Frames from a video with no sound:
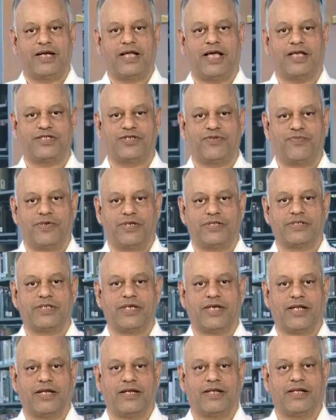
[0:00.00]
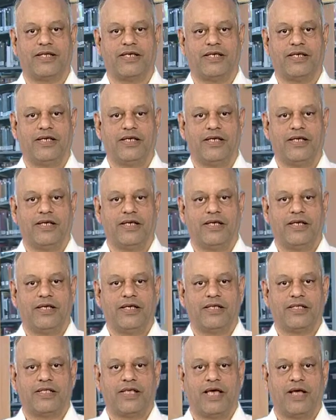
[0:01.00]
has to be seen.
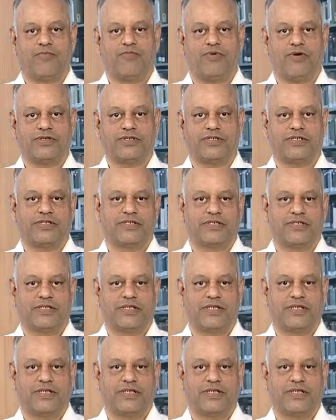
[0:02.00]
There are books,